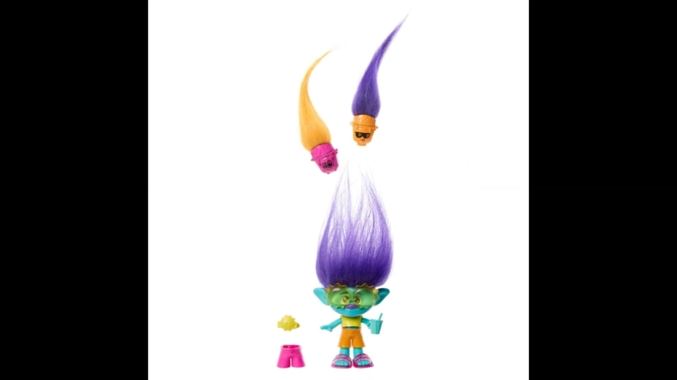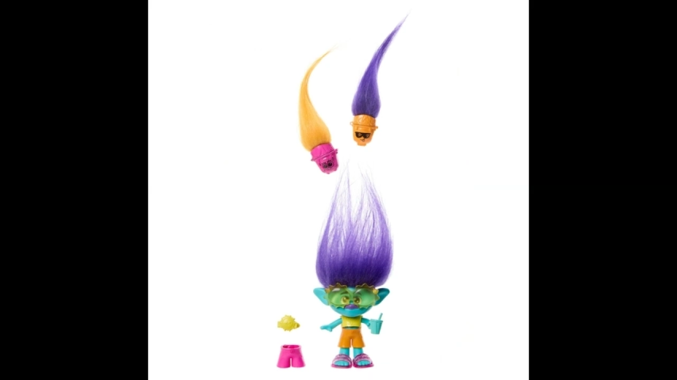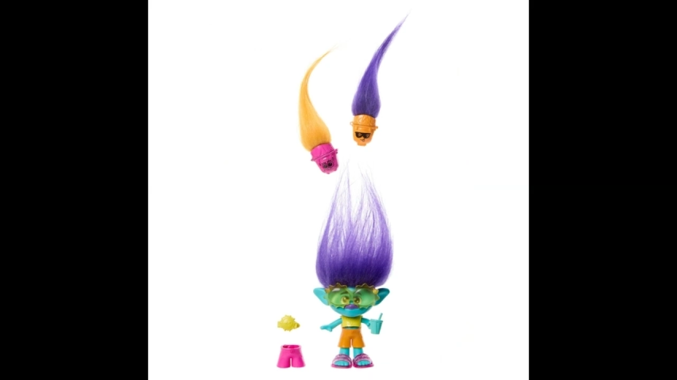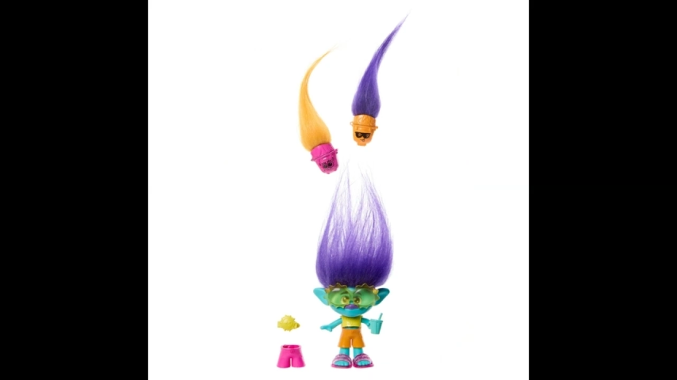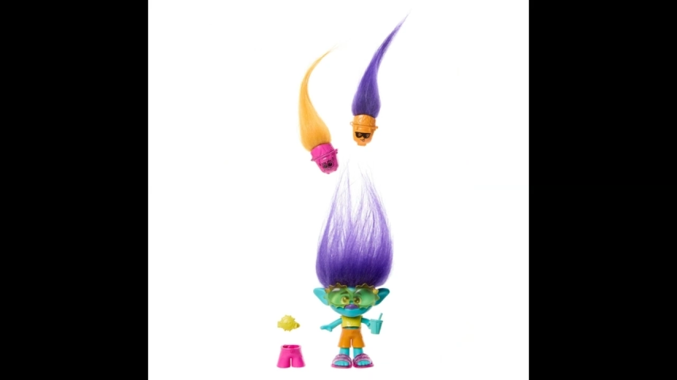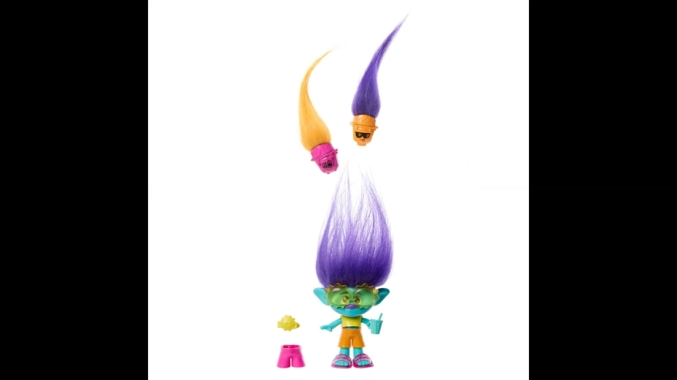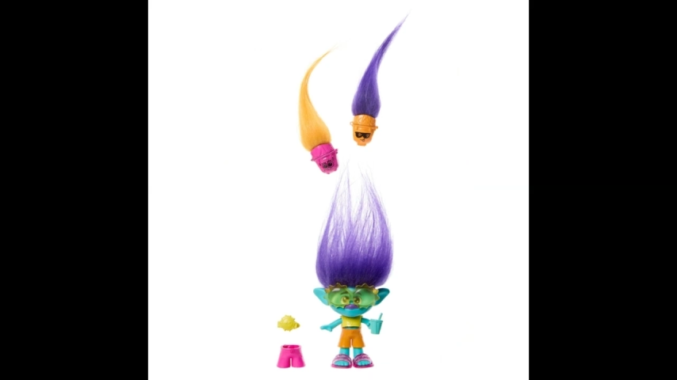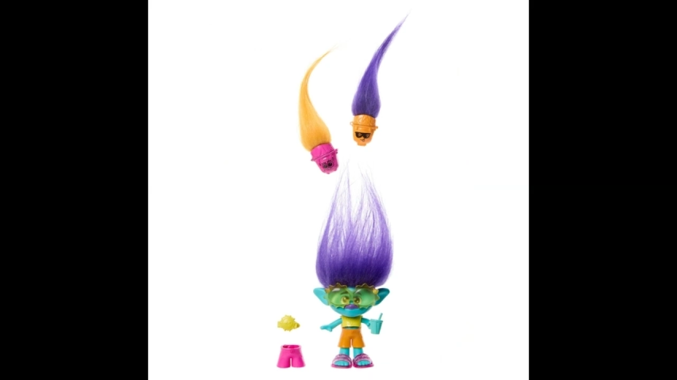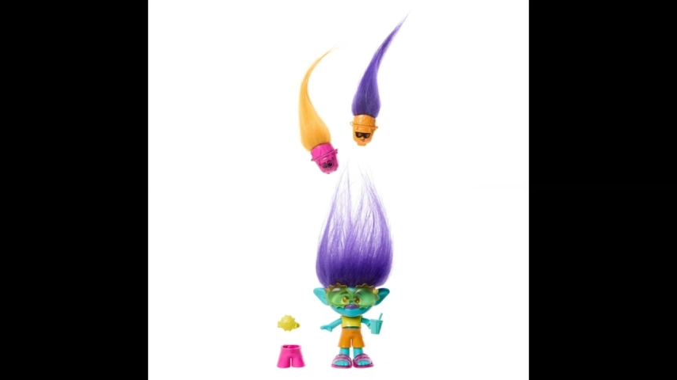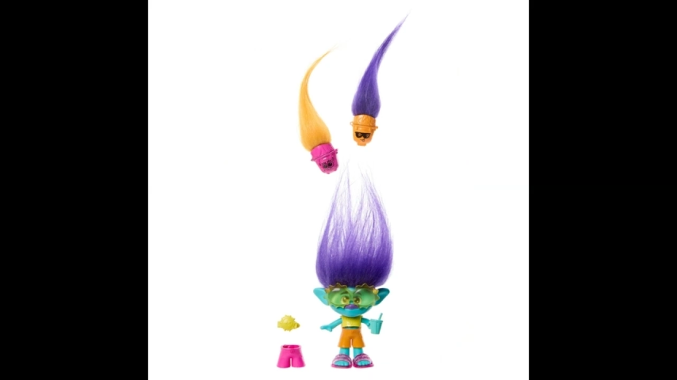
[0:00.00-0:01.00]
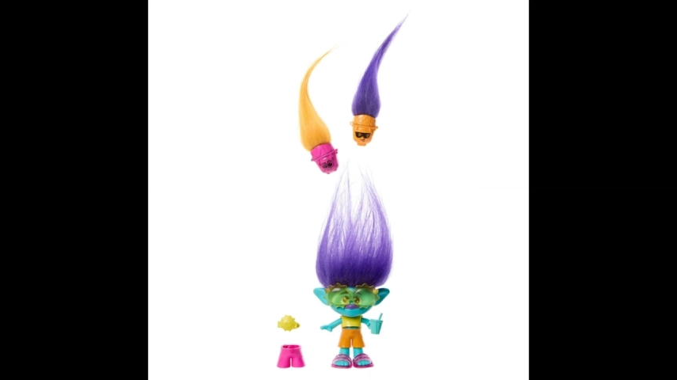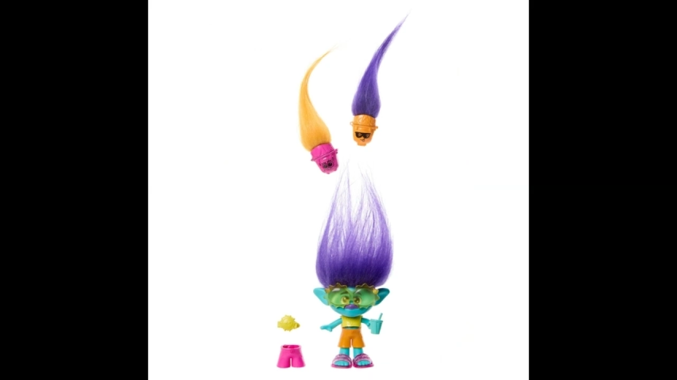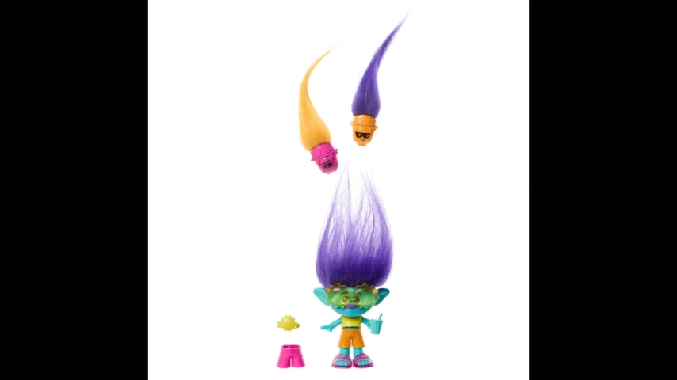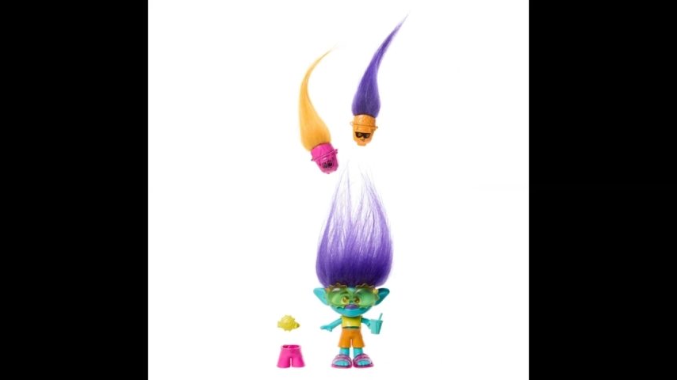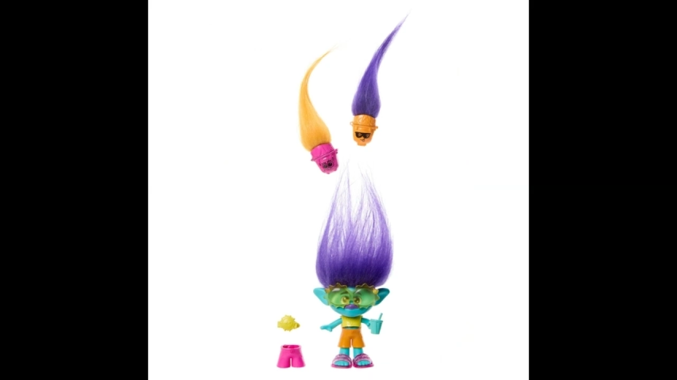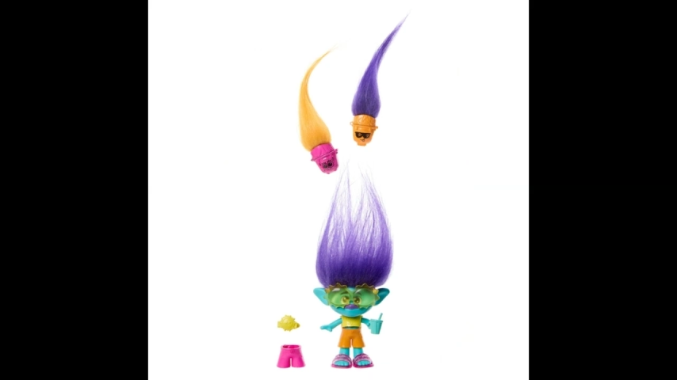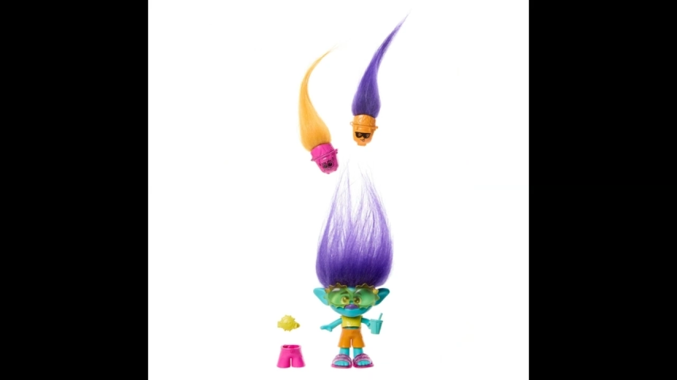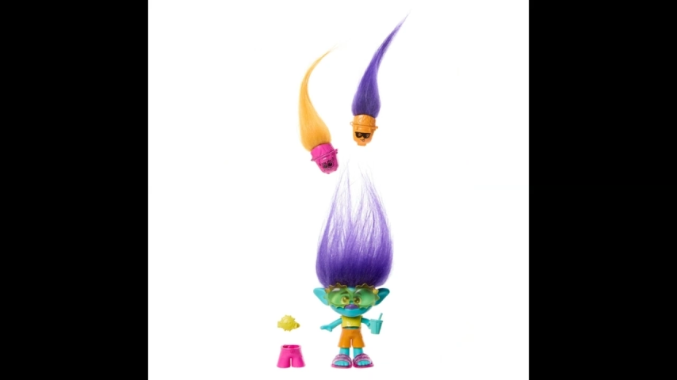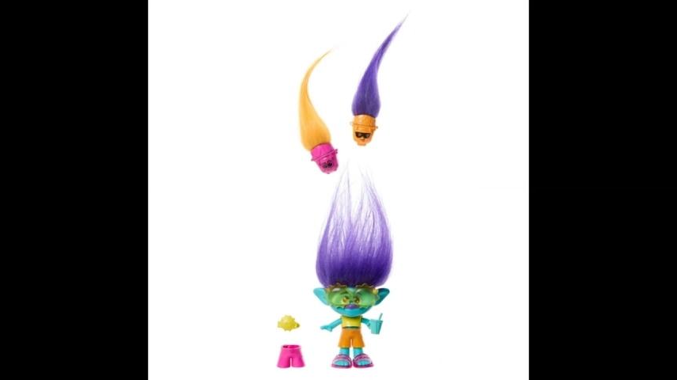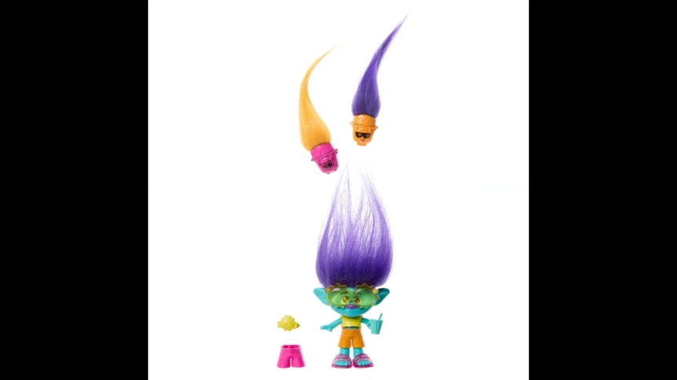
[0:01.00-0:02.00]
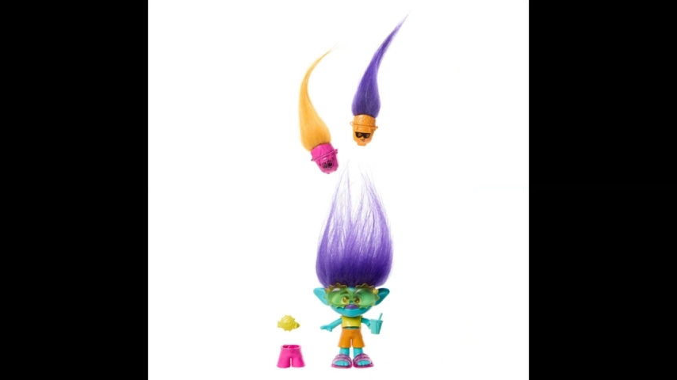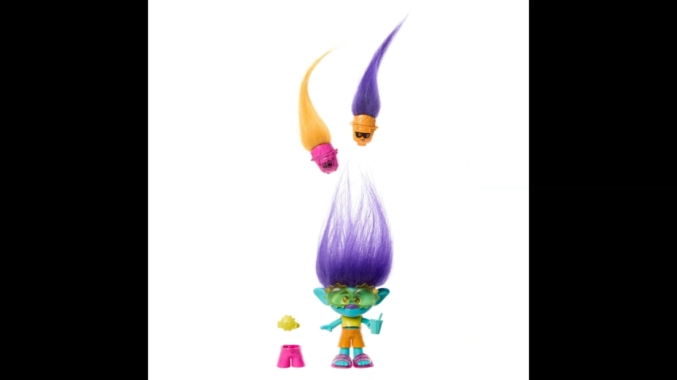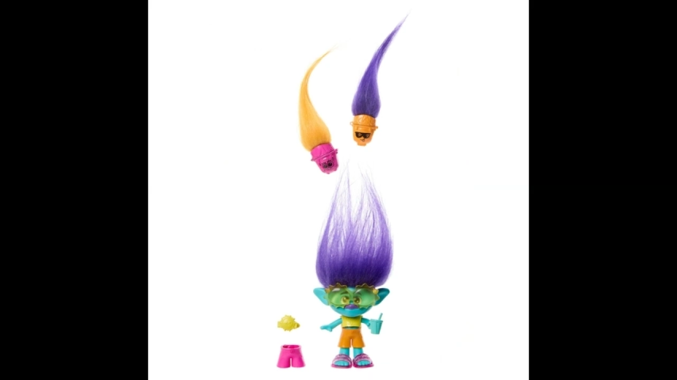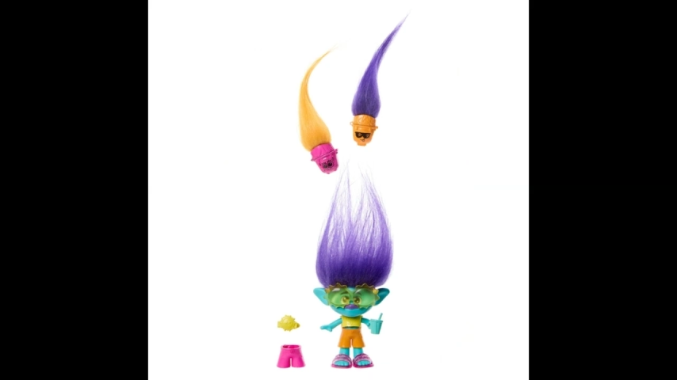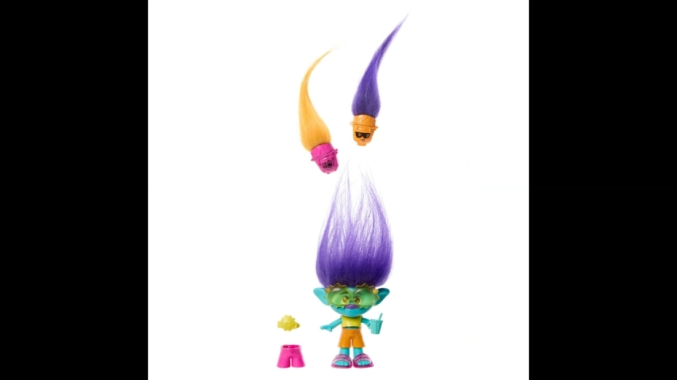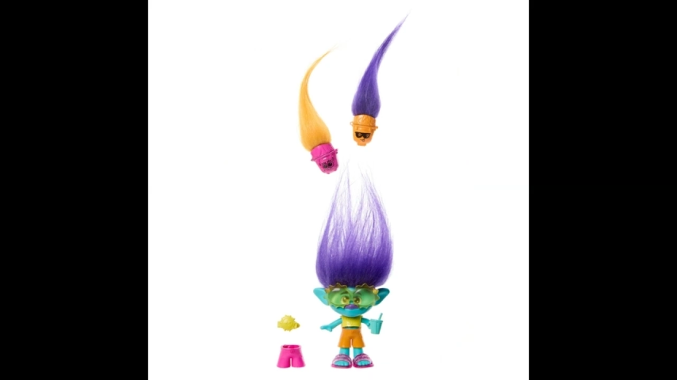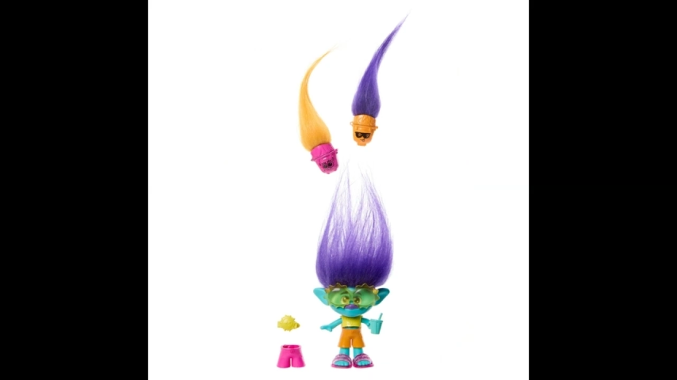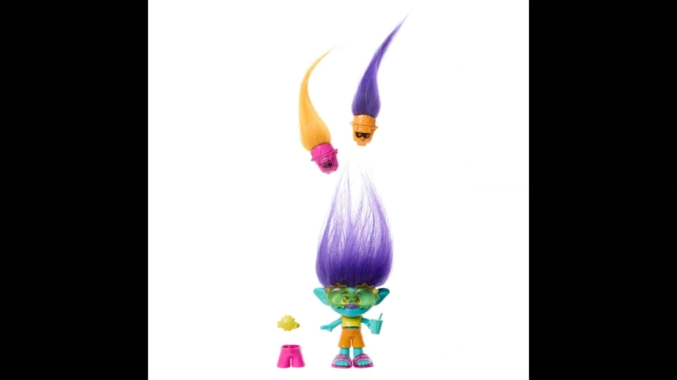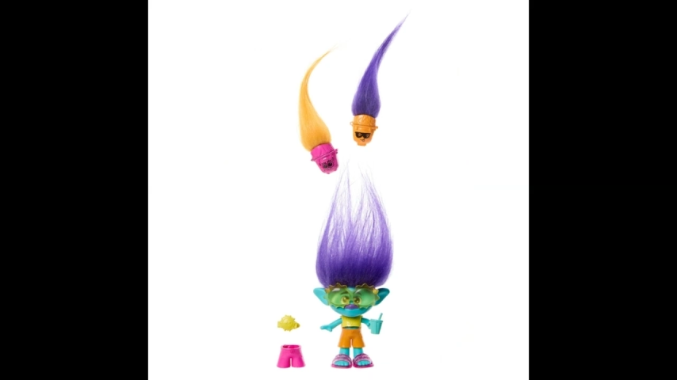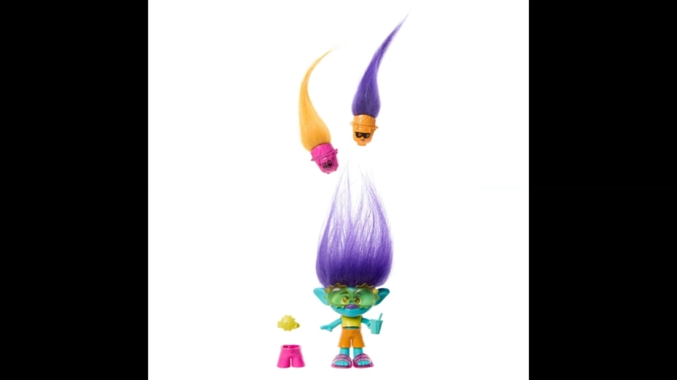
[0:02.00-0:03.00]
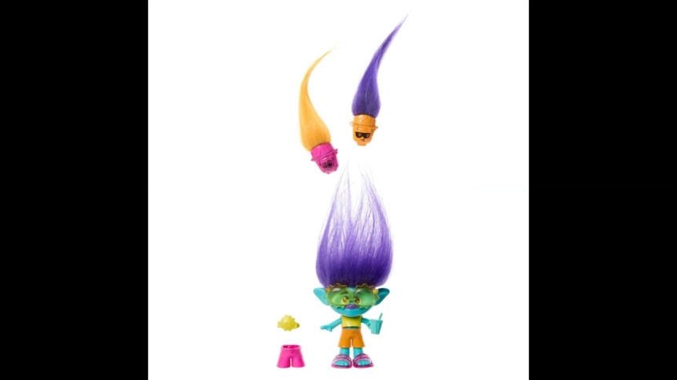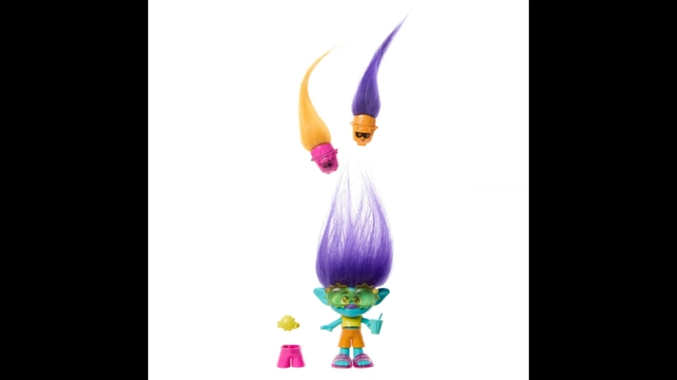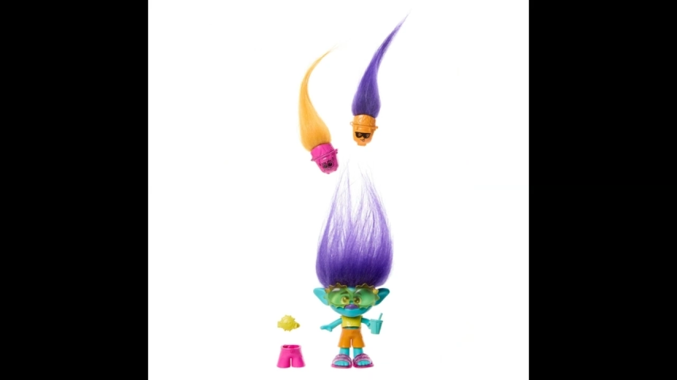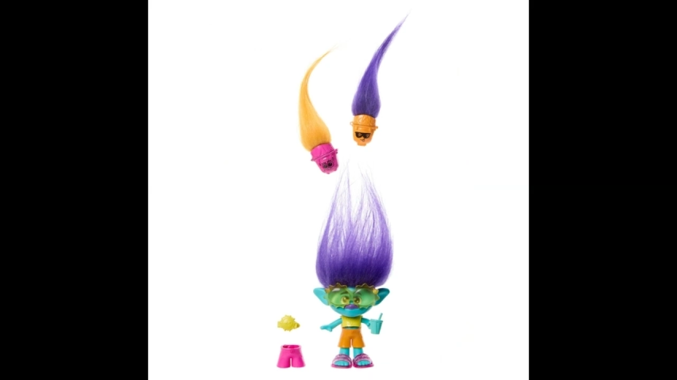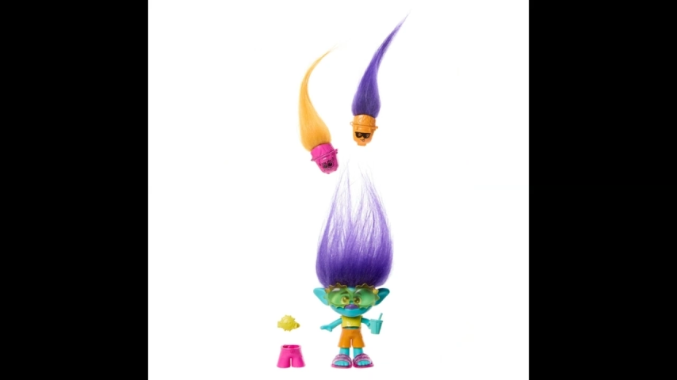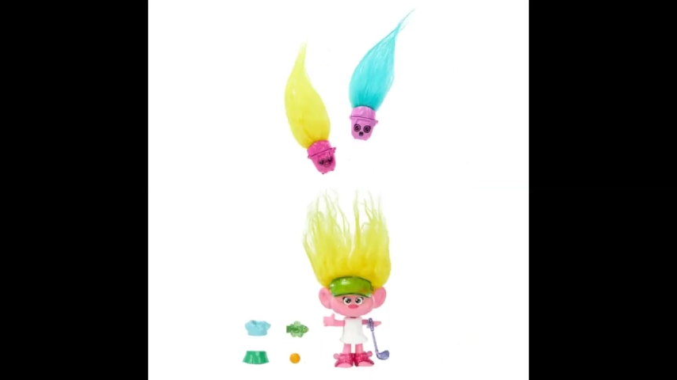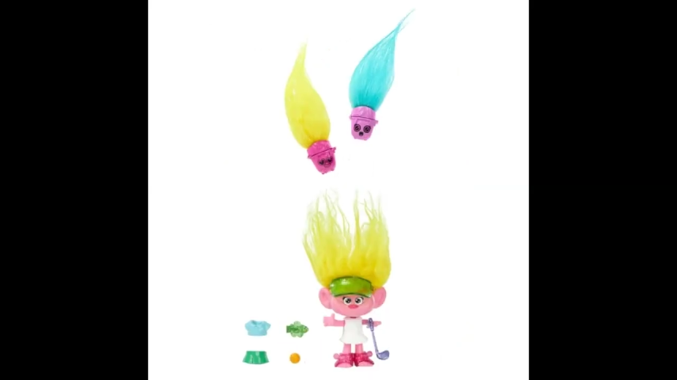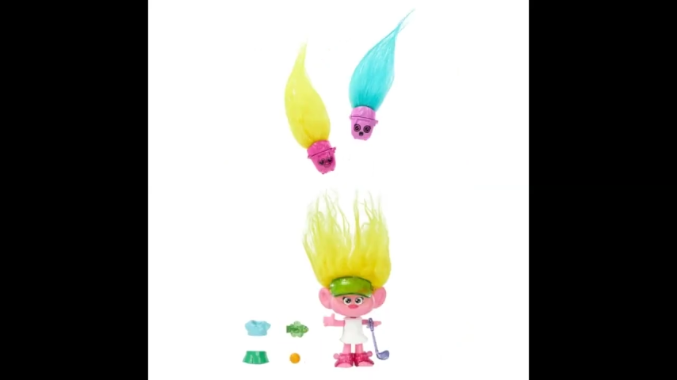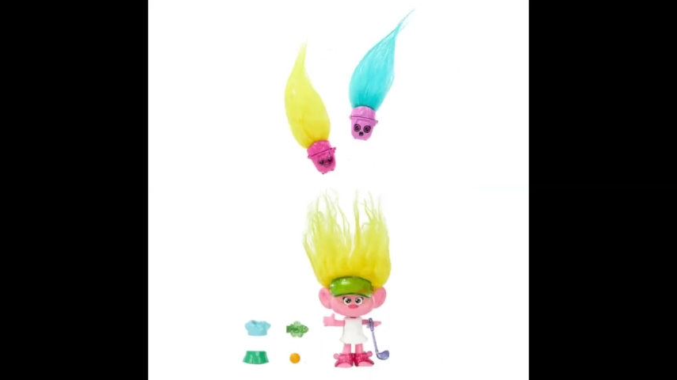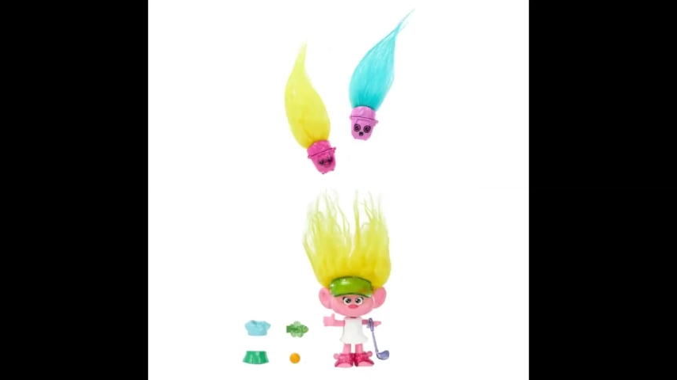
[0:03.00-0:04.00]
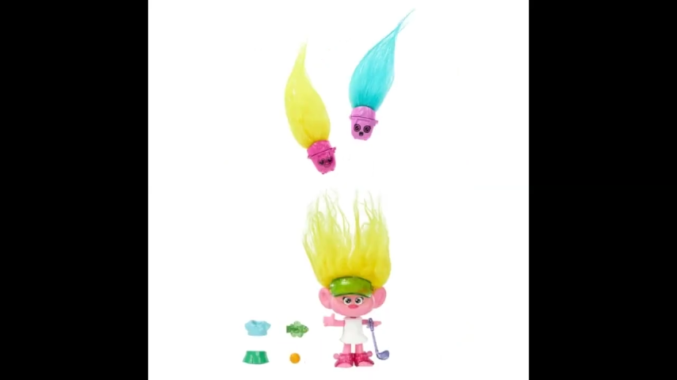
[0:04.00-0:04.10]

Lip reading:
(no speaker visible)